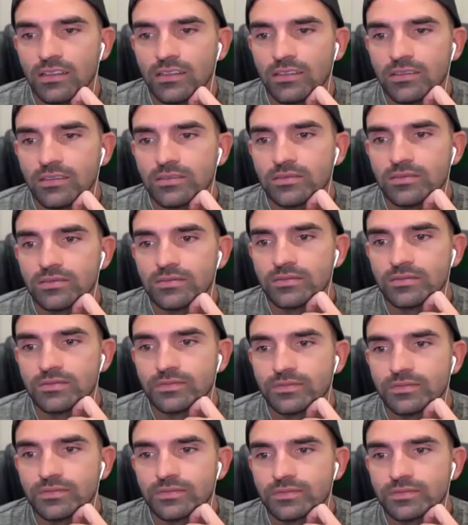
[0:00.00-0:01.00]

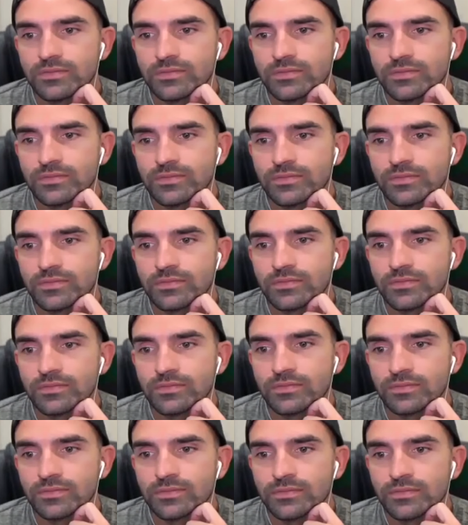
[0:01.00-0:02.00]

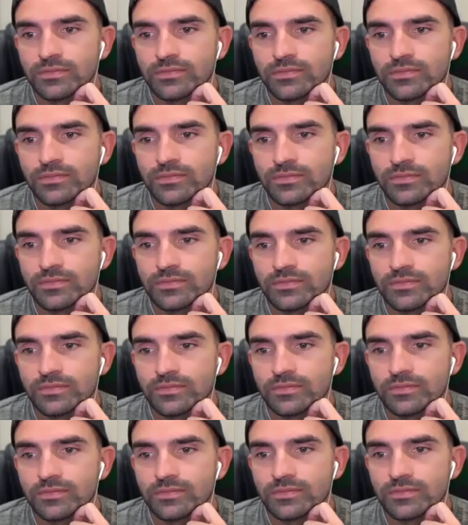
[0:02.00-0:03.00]

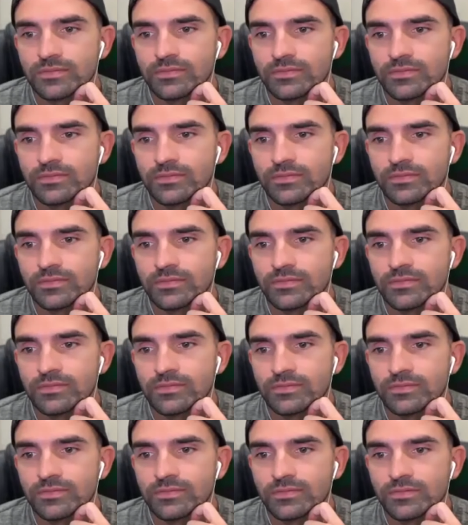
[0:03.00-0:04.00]

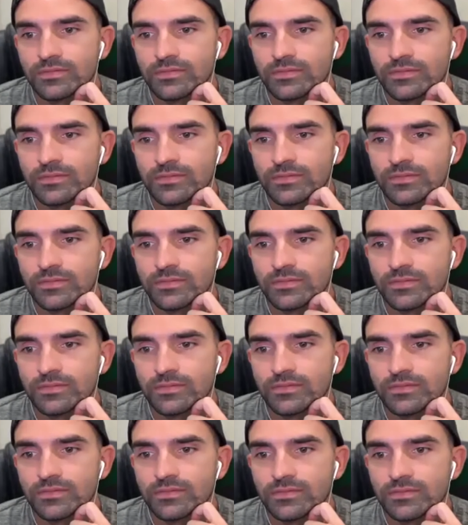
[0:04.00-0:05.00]

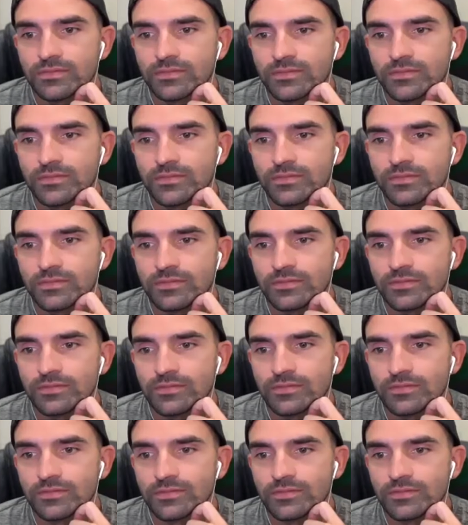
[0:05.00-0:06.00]

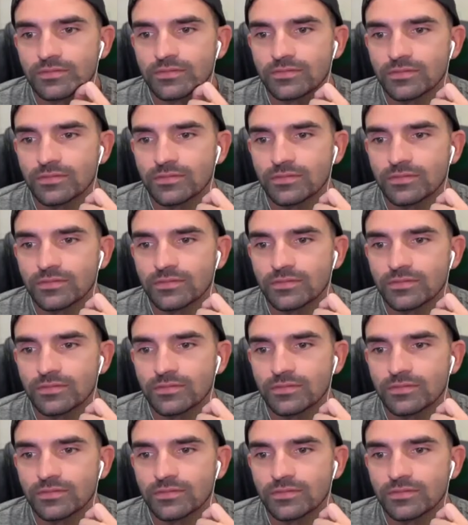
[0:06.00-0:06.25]
(silent)